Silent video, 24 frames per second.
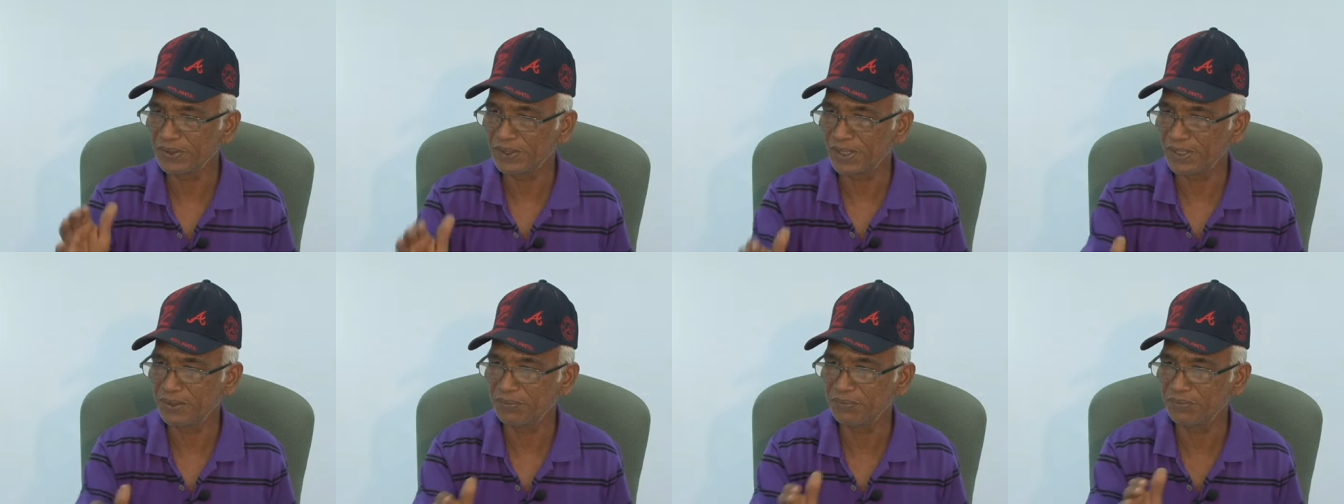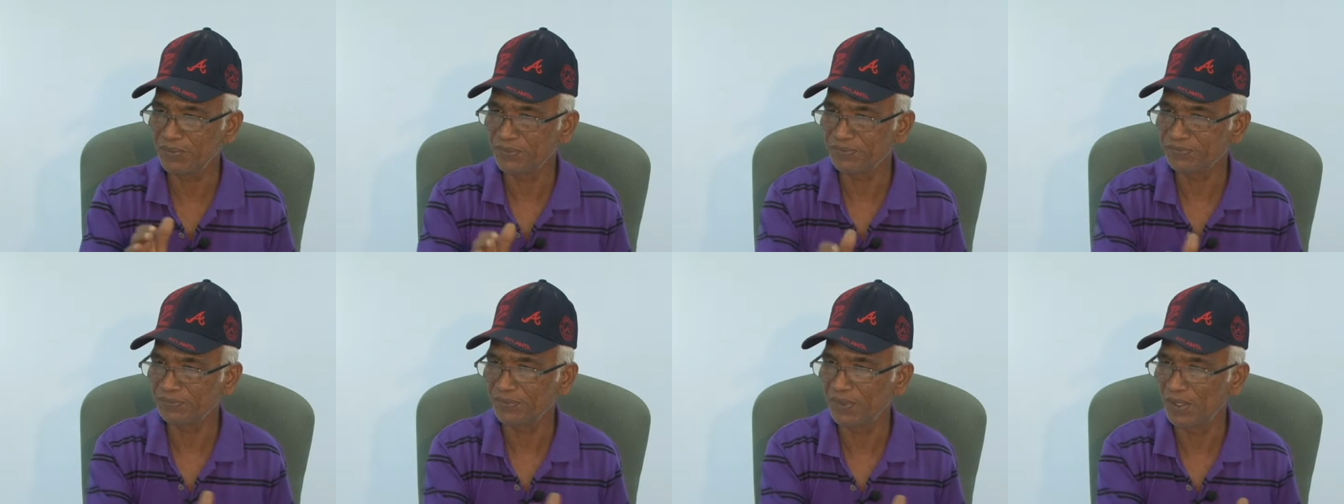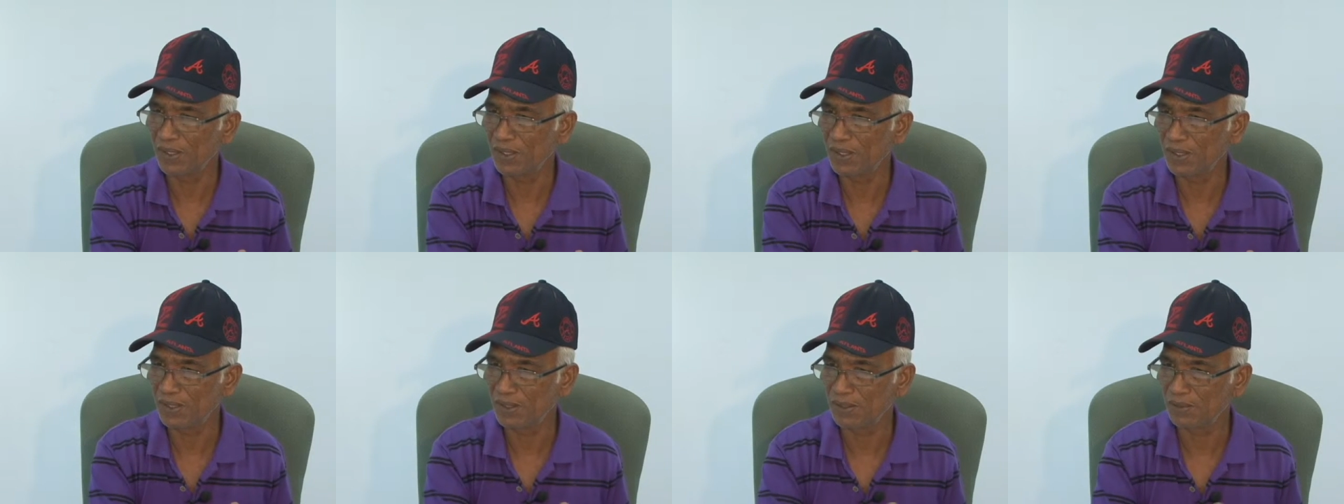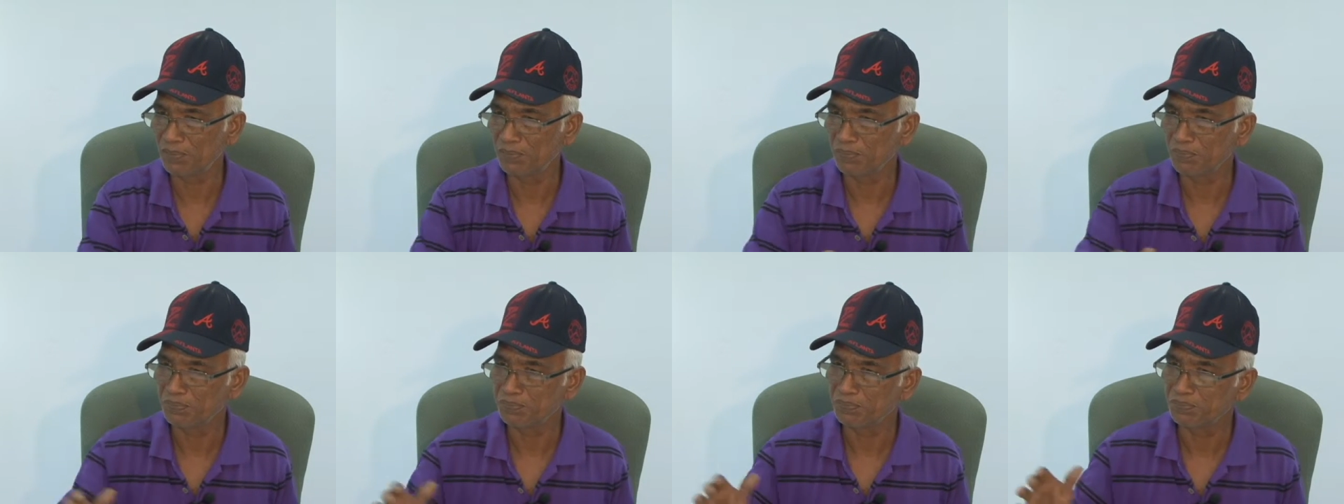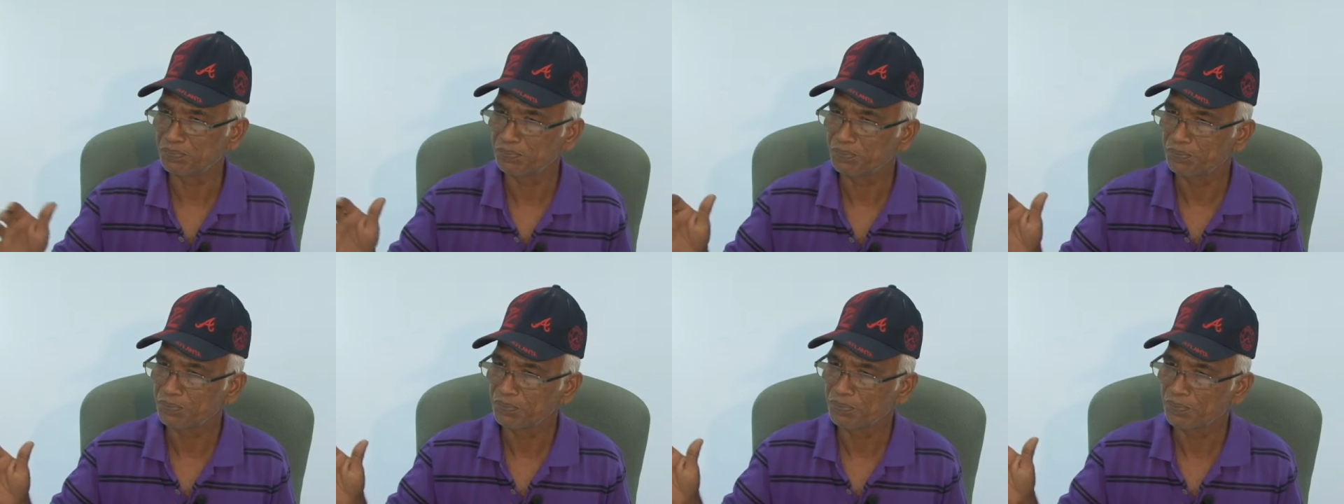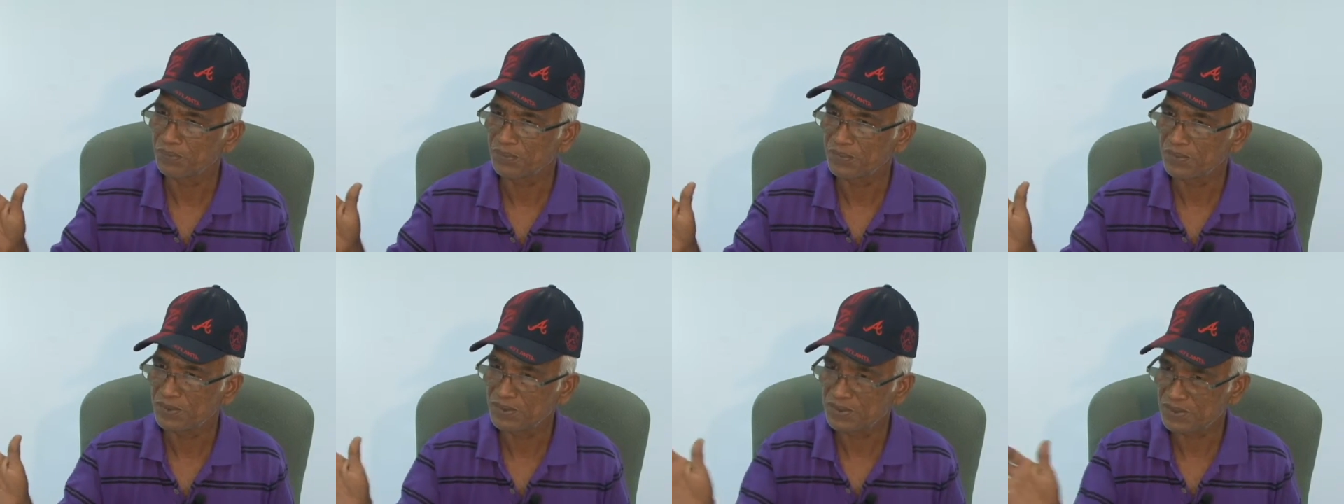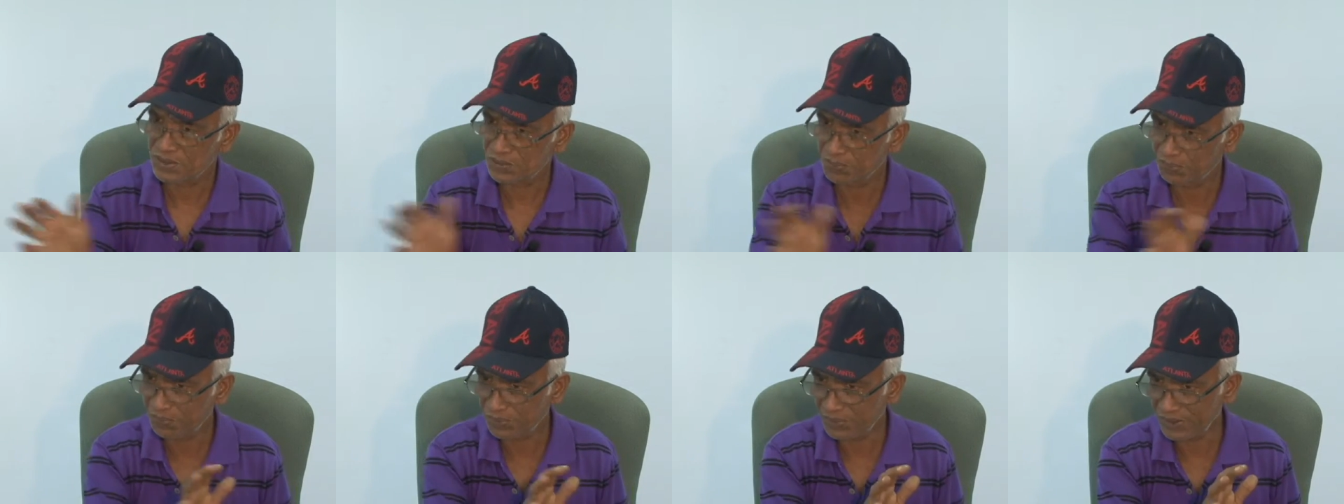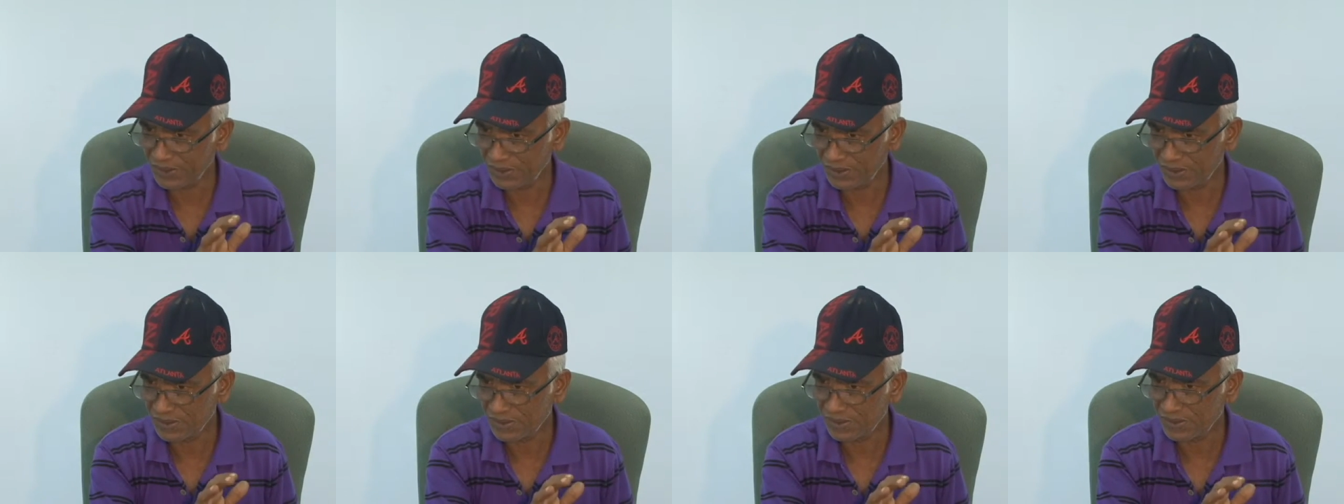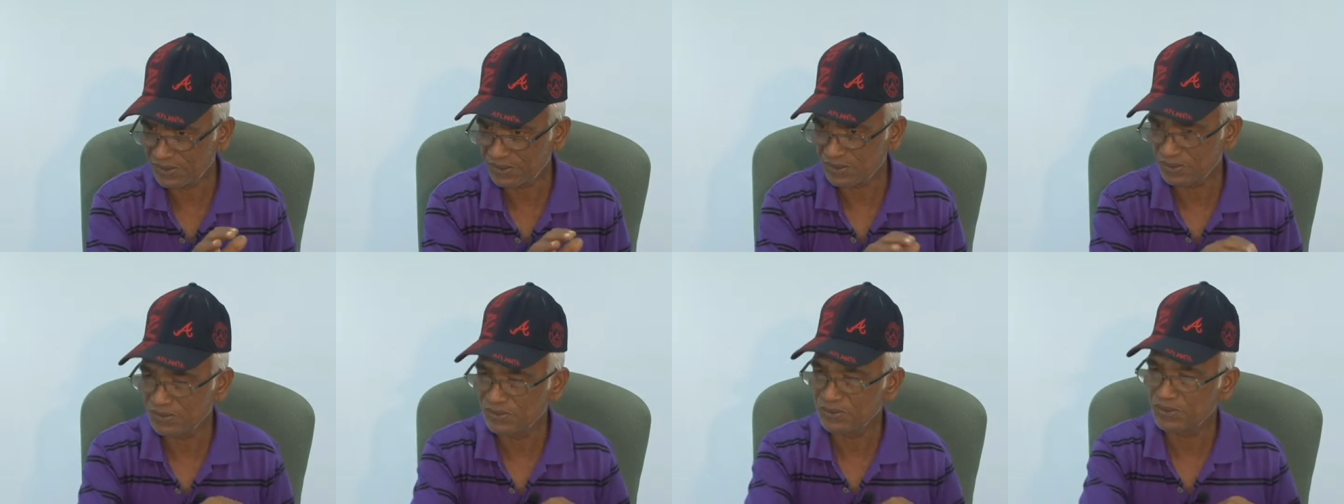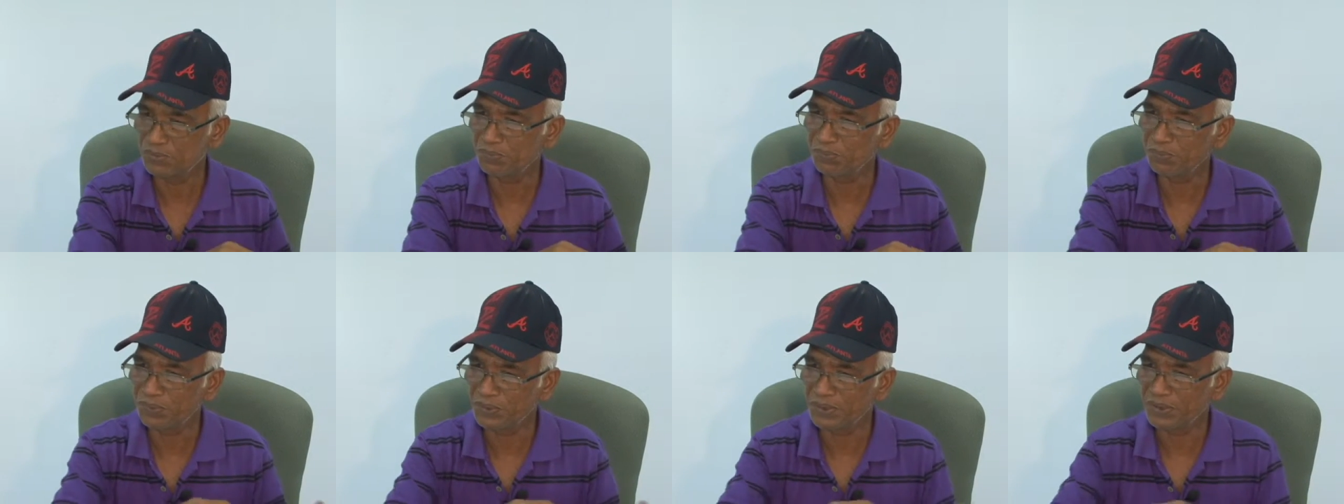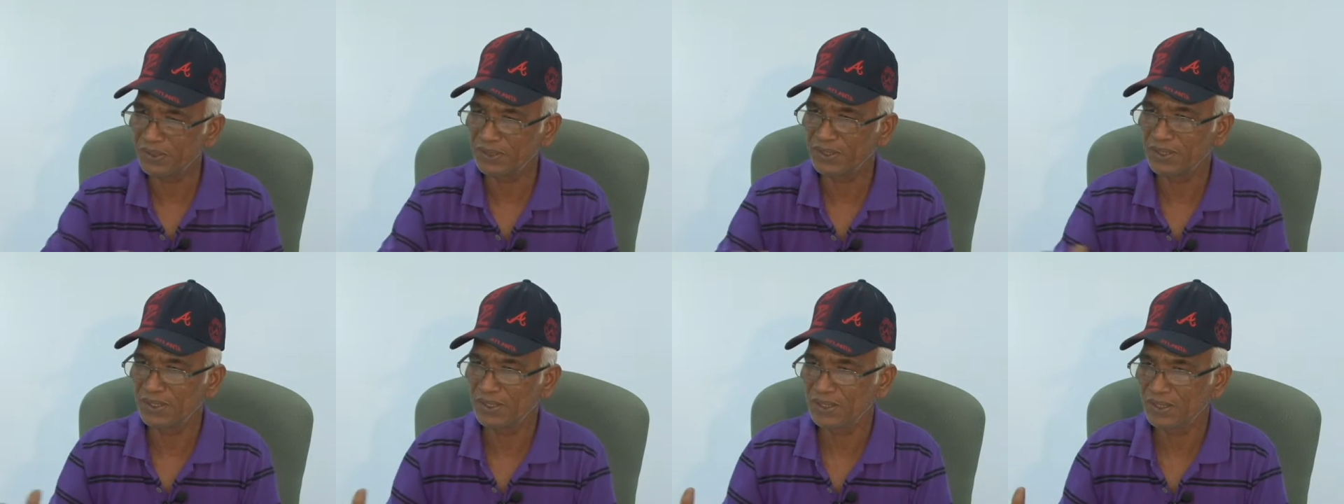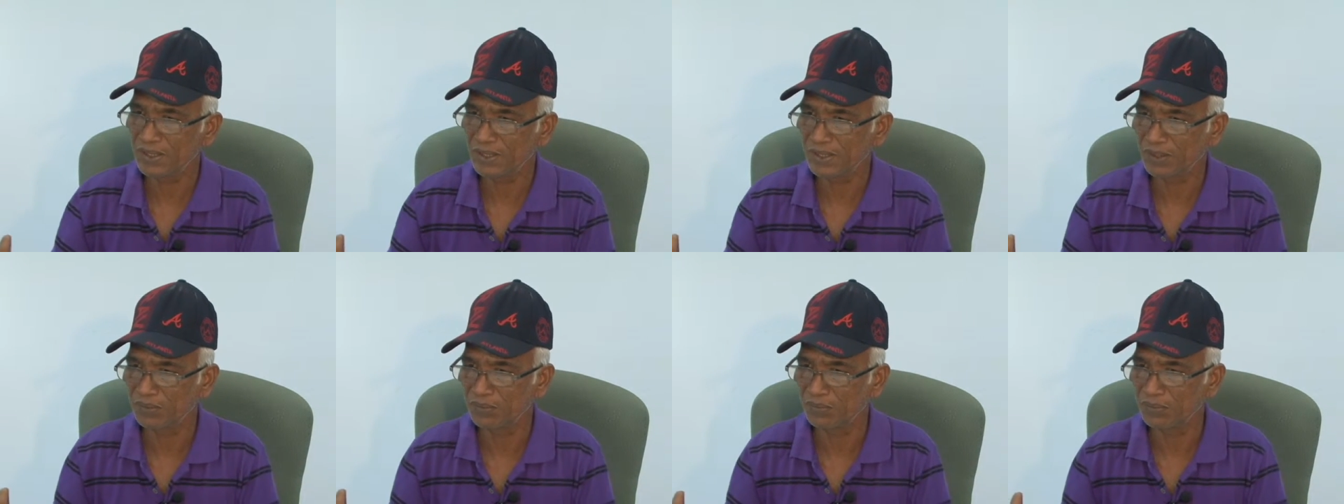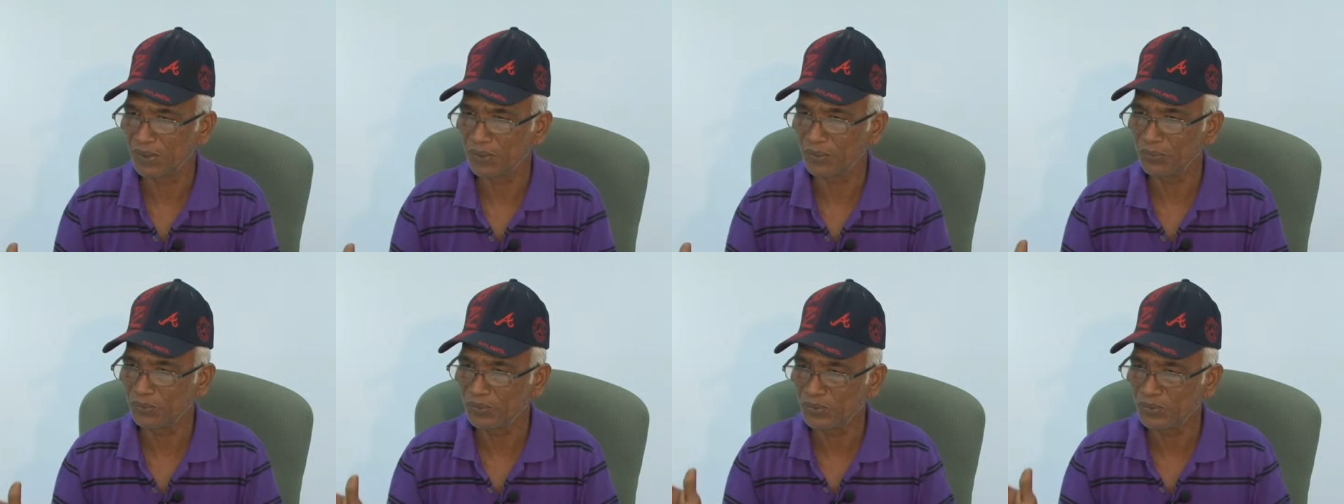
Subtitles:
type of sprays to spray to kill them.